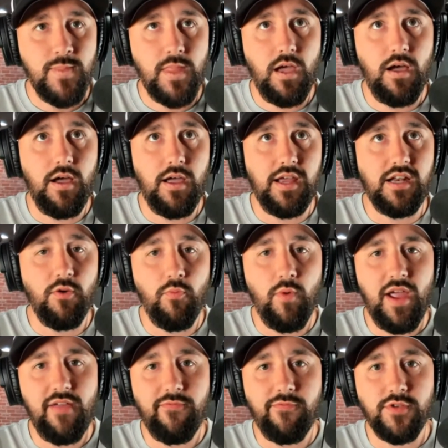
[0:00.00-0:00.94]
In a
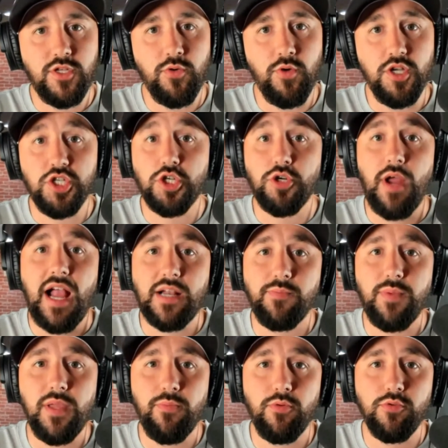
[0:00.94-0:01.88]
way to attract
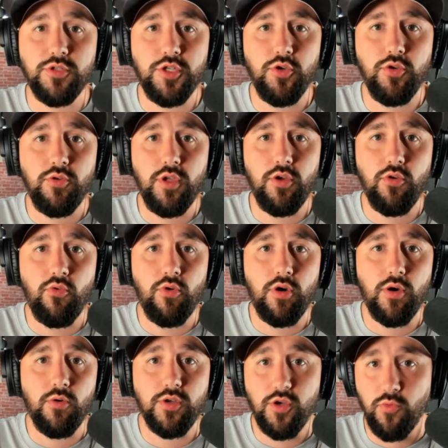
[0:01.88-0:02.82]
people to
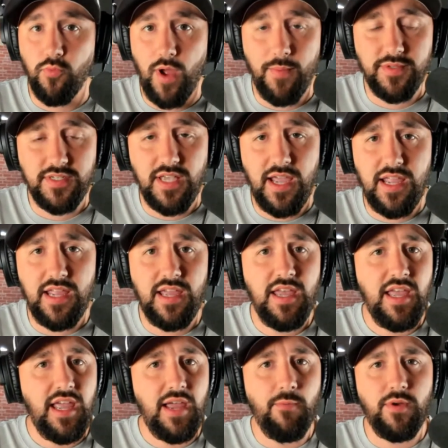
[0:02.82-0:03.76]
your website.
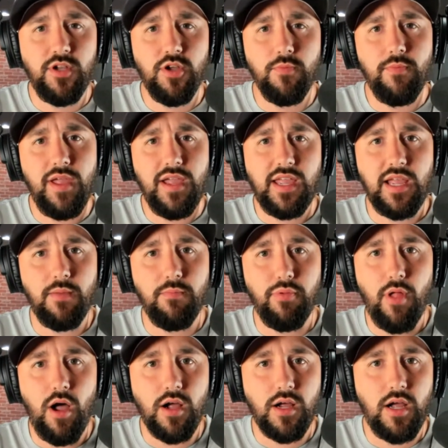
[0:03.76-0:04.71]
And when you're making
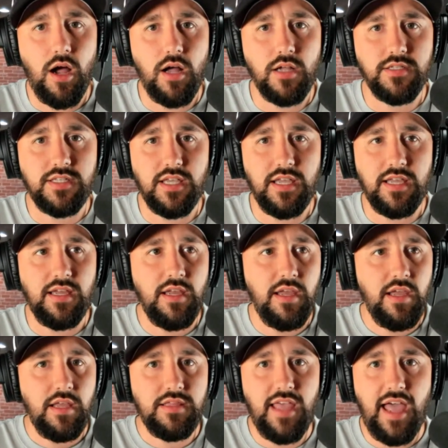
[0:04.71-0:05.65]
blog content
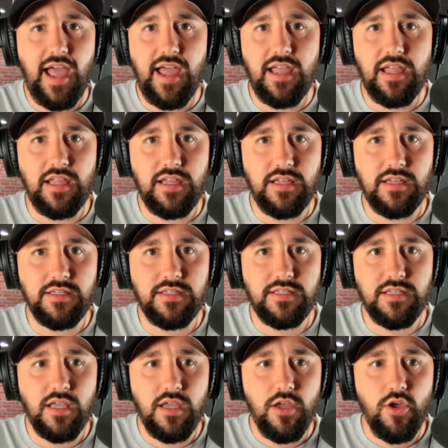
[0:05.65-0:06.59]
that
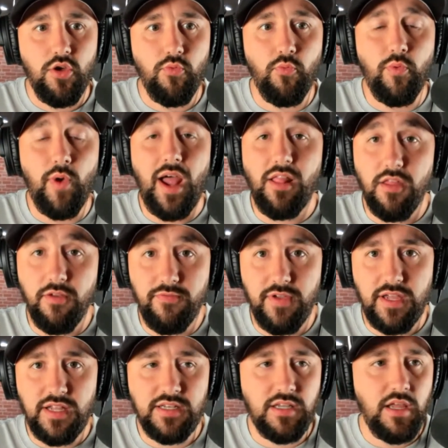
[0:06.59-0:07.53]
is
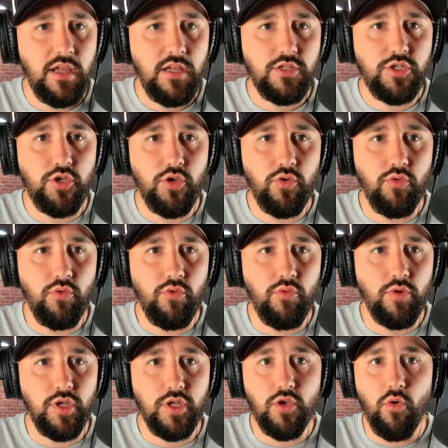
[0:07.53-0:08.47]
relevant
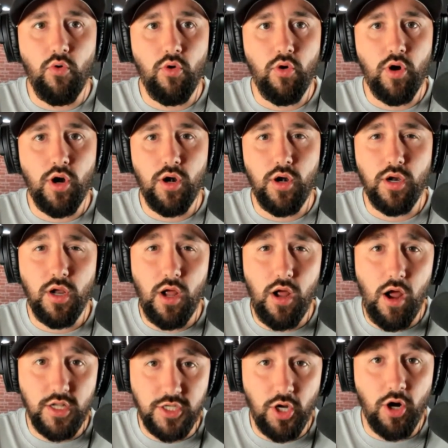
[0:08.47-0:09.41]
to your
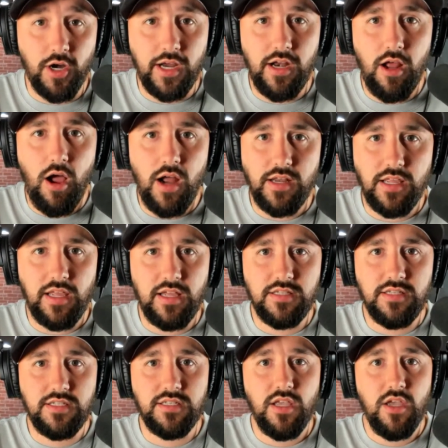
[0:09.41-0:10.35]
target
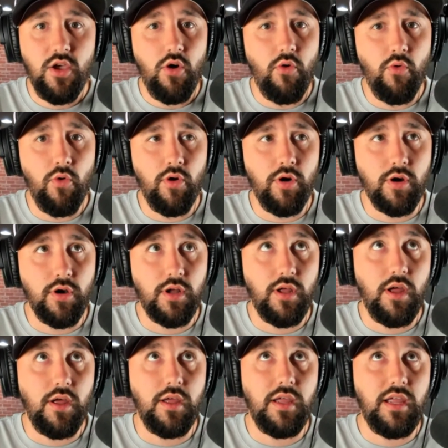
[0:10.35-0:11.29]
audience, or
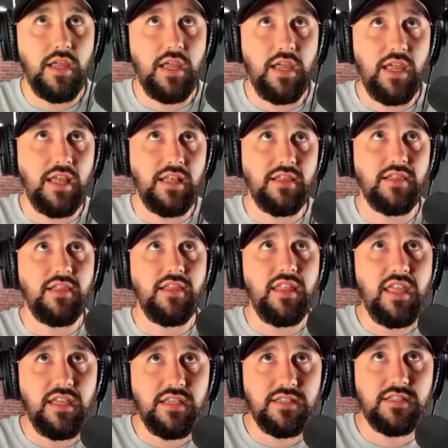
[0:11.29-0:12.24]
at
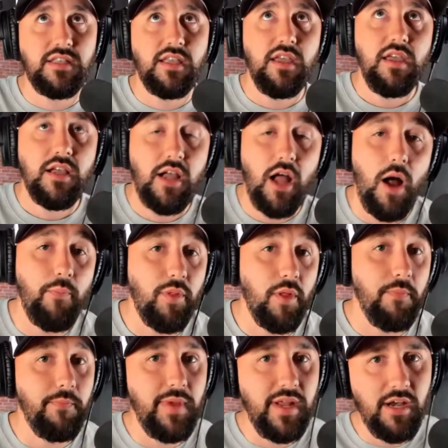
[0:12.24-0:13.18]
least
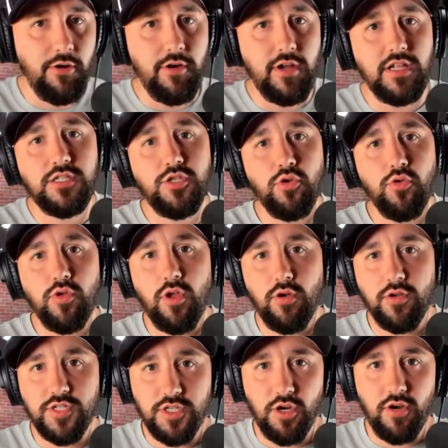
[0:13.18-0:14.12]
complementary to
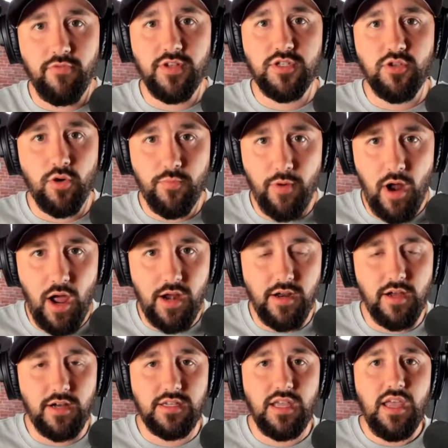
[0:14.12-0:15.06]
your service or
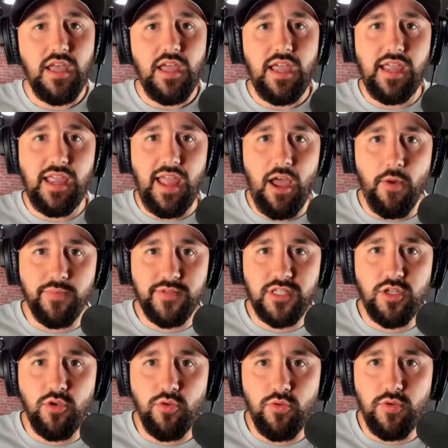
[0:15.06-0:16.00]
product, it helps
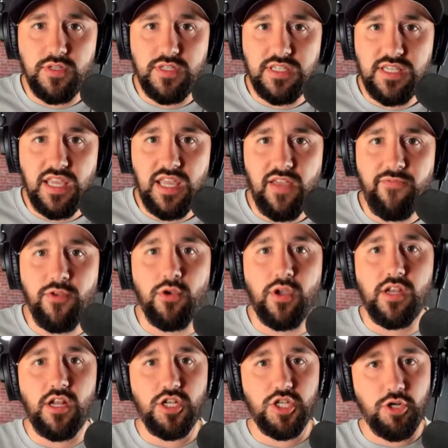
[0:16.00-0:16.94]
to see if you
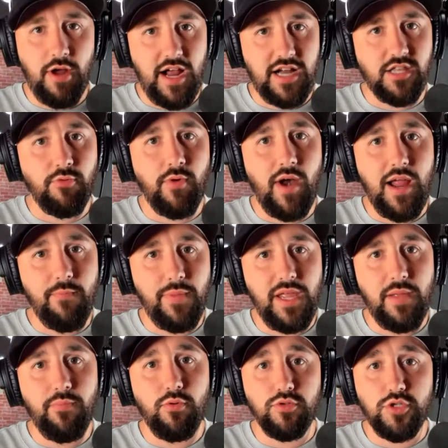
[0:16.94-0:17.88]
can attract the right
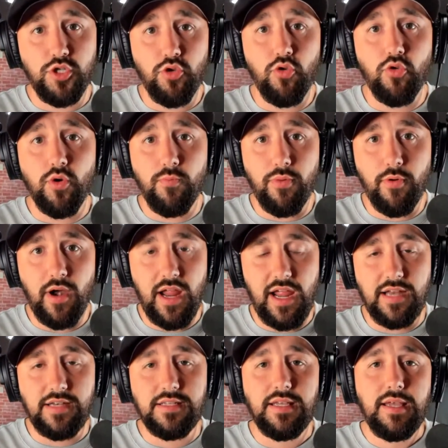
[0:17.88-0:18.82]
people to your
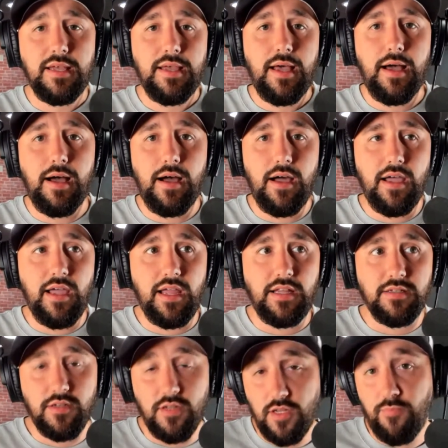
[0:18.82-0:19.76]
brand
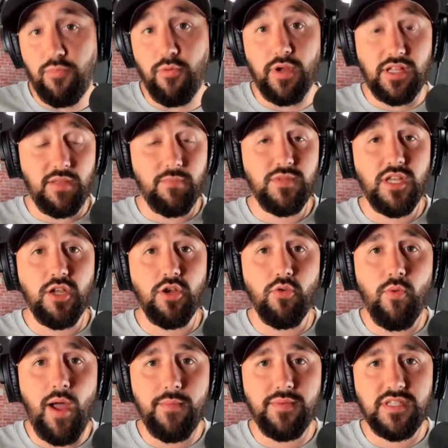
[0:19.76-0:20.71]
and bring them to your
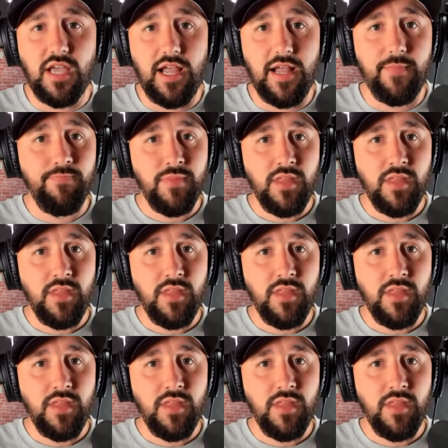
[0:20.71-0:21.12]
website.